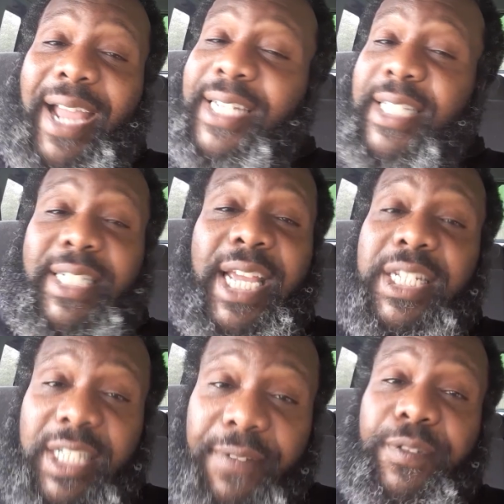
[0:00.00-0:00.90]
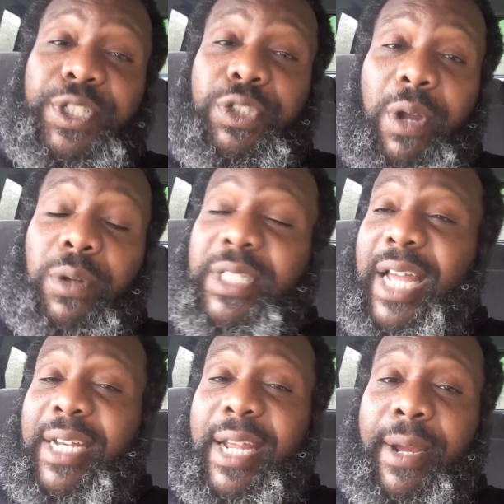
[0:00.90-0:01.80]
because it takes different strokes,
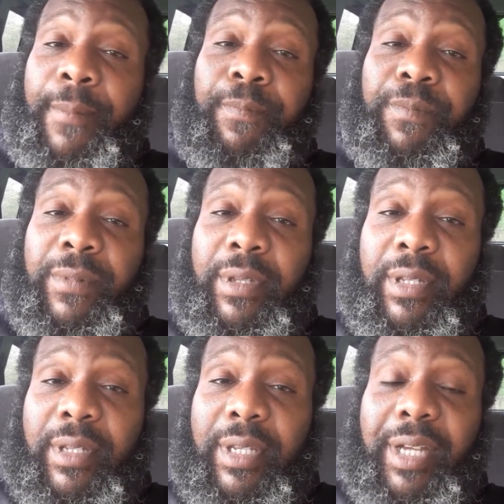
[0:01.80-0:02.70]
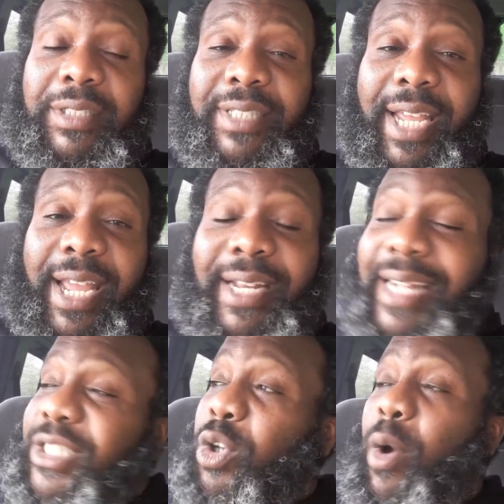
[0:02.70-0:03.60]
goddamn. You understand?
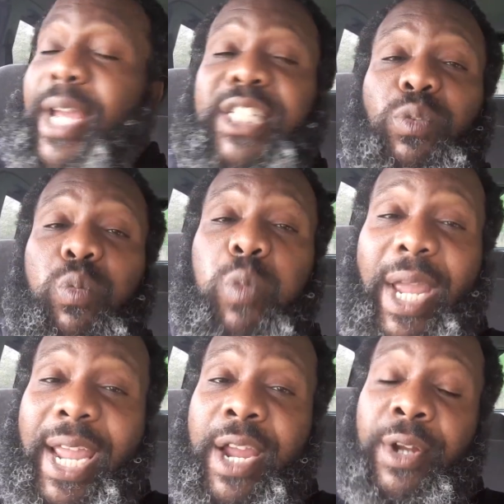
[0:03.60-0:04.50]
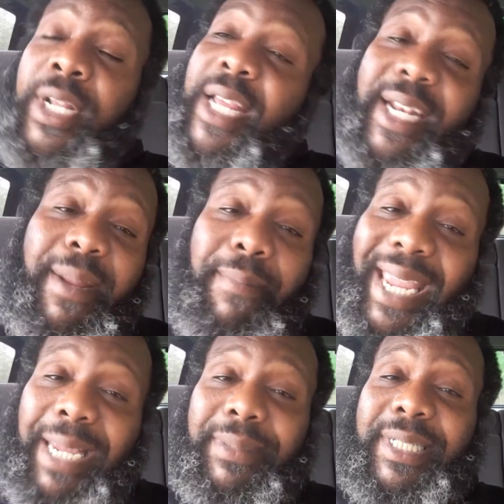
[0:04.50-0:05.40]
That story is weird. The
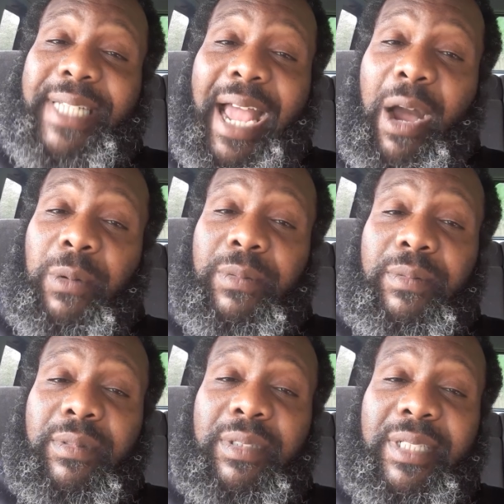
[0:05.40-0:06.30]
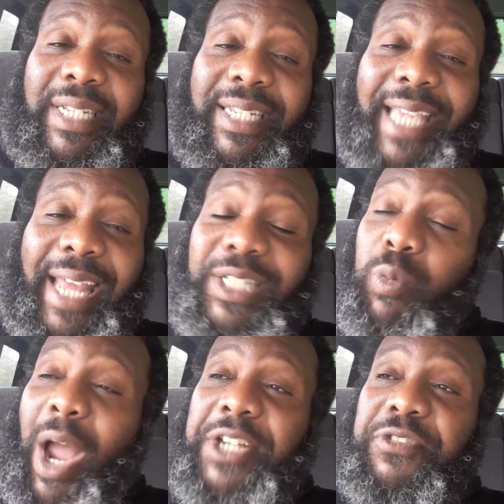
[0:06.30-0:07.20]
memes is out. Got his
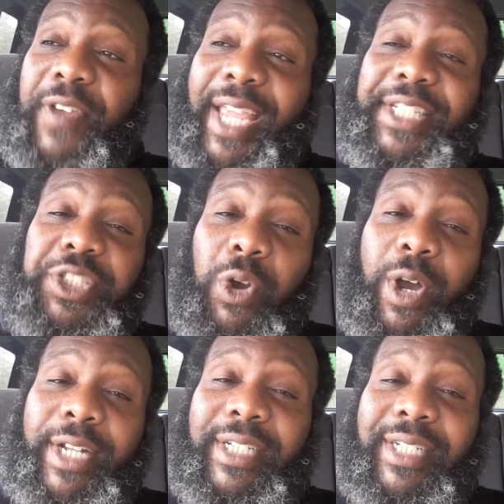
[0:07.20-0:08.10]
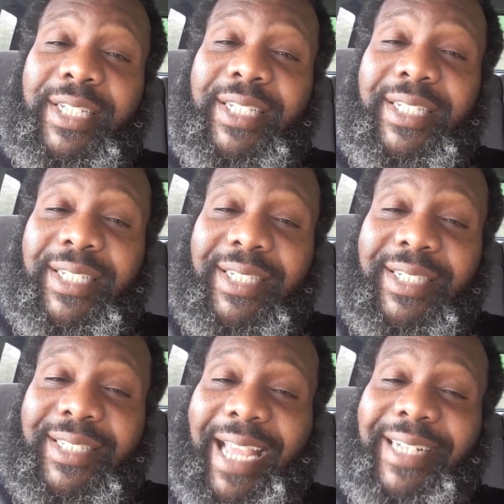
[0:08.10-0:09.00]
wife's face on.
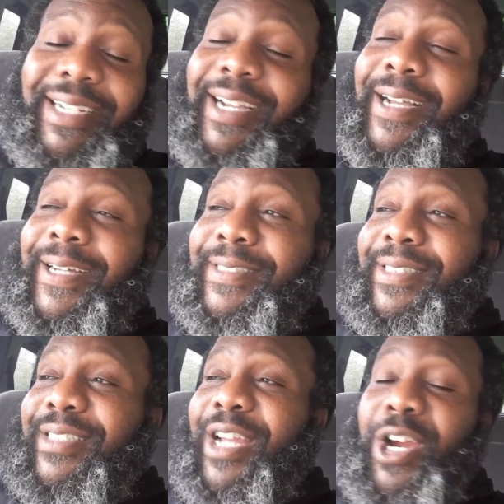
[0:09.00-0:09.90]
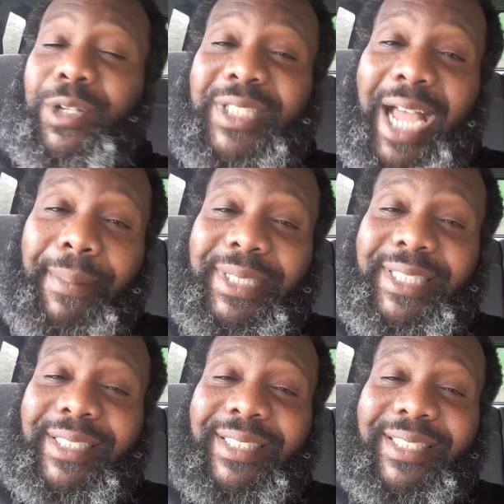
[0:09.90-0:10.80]
Got Earl
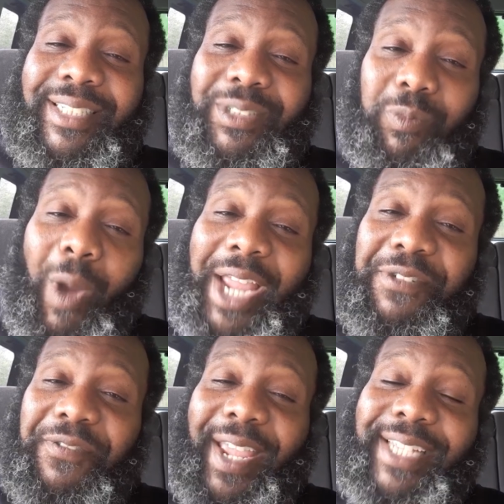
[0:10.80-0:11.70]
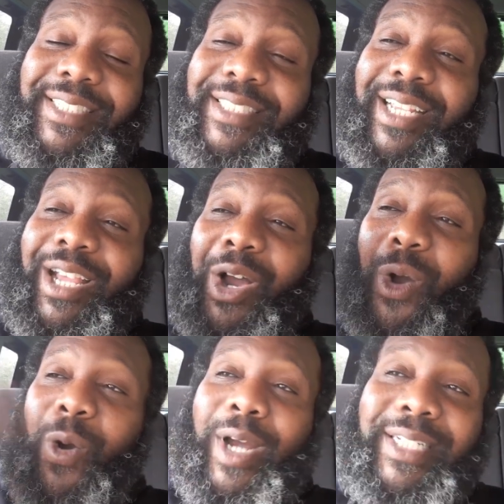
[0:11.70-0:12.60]
Thomas, his wife's face
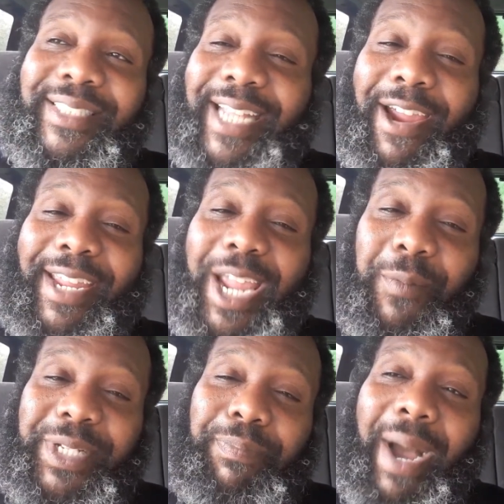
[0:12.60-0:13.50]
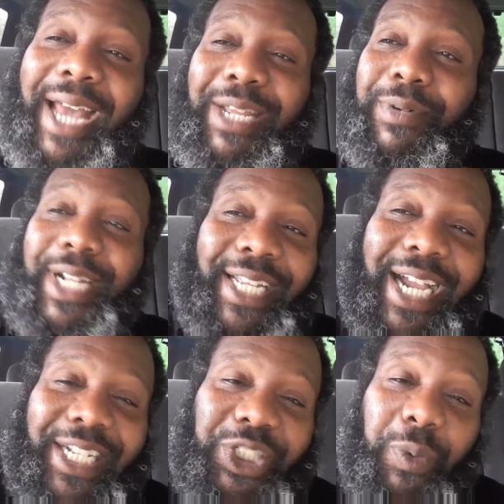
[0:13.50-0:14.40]
on Derrick Henry's body with a
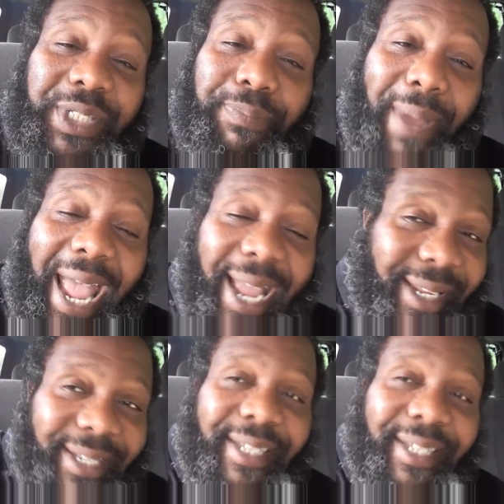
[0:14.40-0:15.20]
gun to his back.